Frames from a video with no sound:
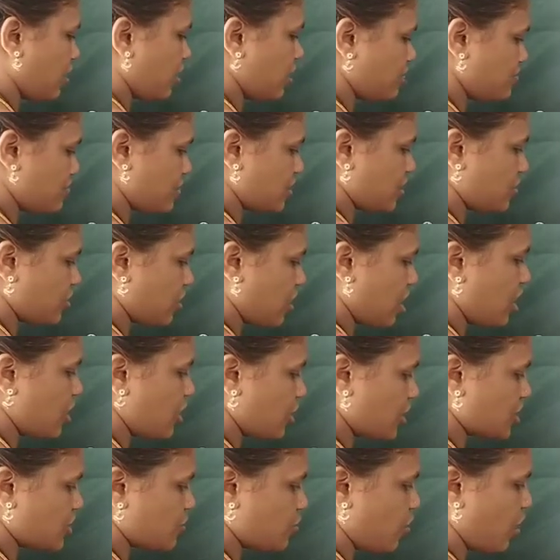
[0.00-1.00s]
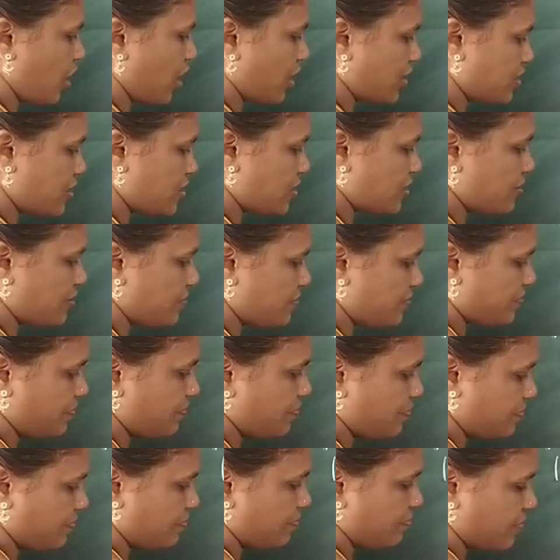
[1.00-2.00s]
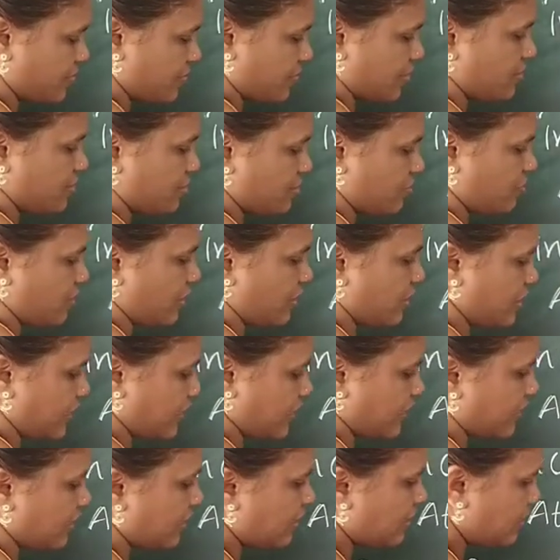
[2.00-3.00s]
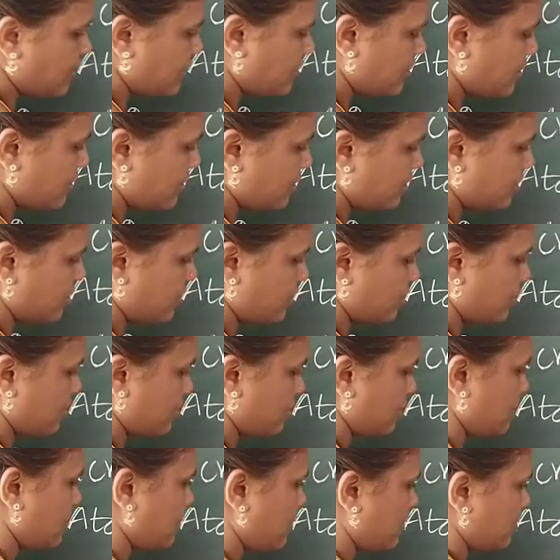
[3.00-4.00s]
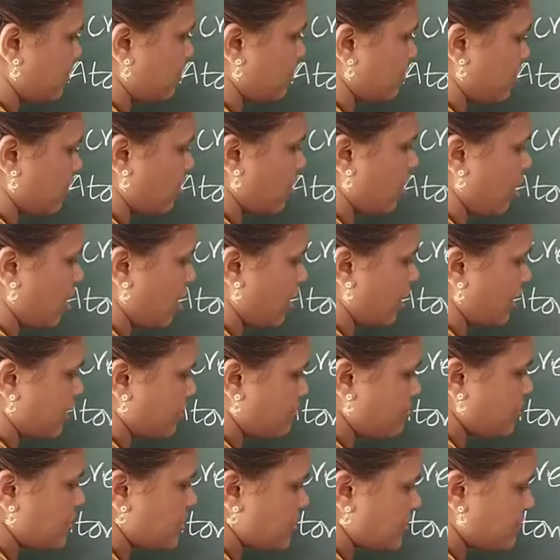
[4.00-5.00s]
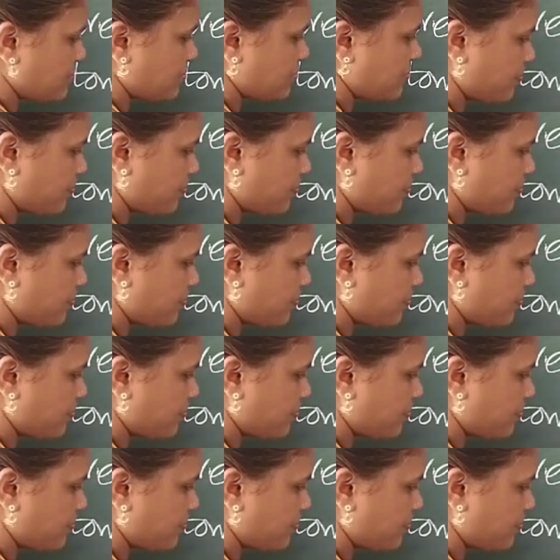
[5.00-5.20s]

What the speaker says: columns are called as what? Vertical columns.